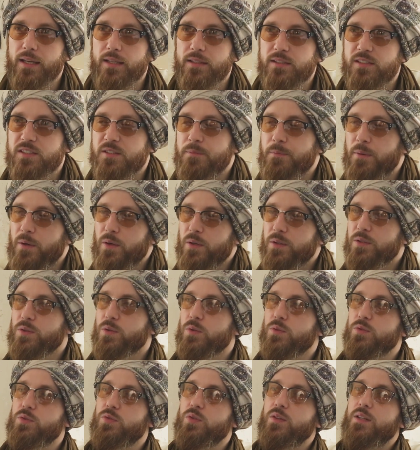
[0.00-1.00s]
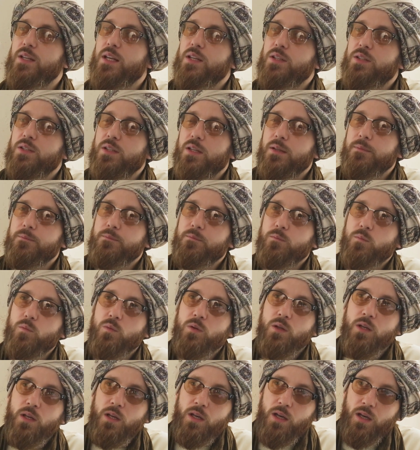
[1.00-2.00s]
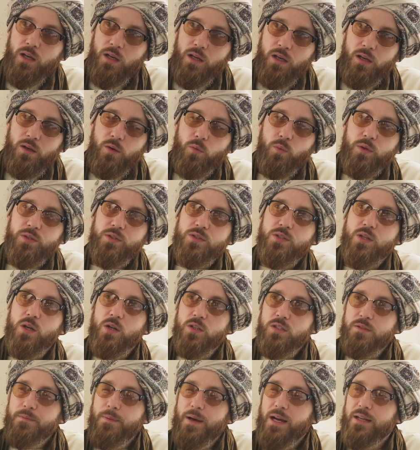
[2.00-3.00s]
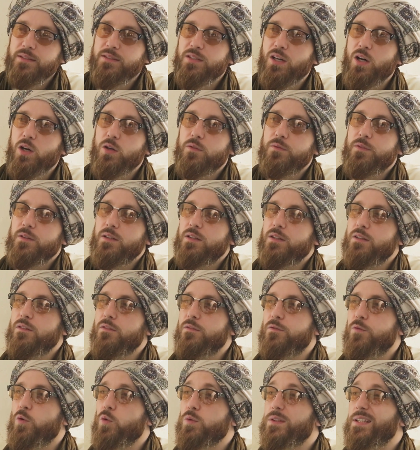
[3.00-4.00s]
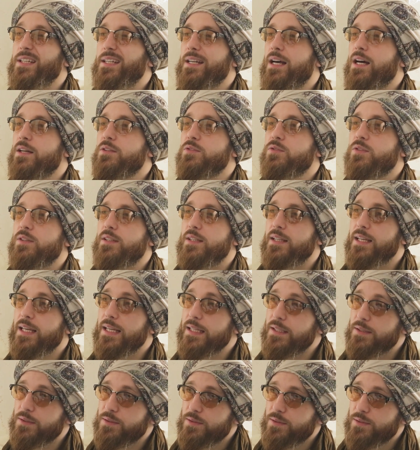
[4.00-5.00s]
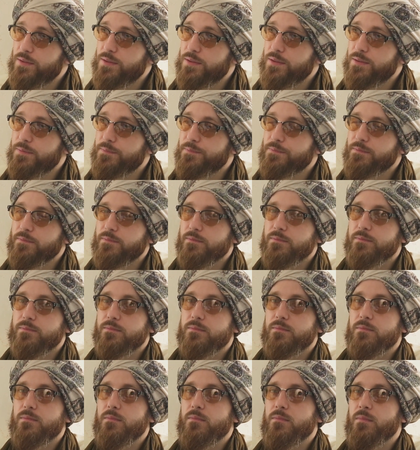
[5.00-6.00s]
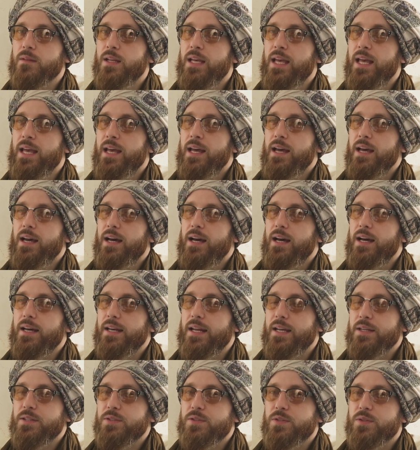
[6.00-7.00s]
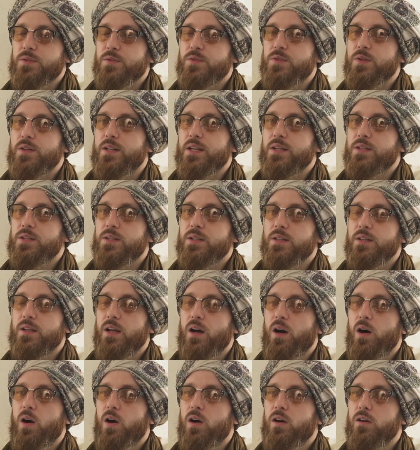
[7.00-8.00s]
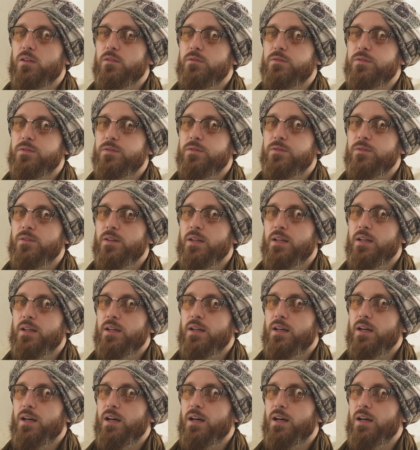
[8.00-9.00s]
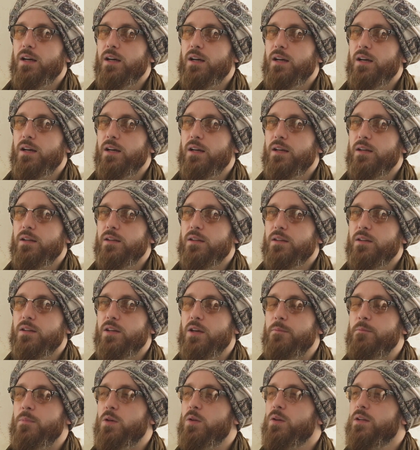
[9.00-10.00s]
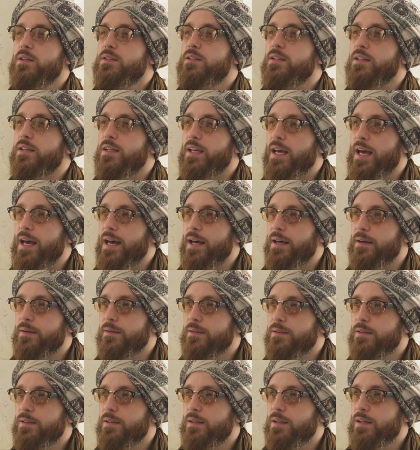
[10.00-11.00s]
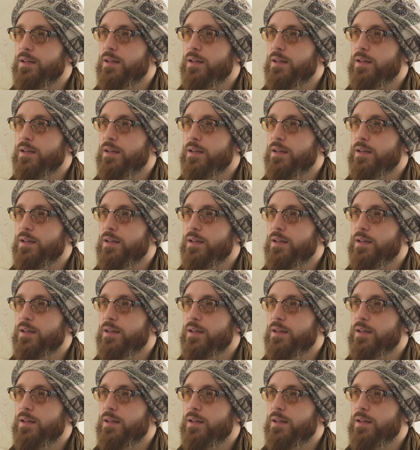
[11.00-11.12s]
a spiritual tradition which goes back to over 1400 years. An ancient tradition of community care,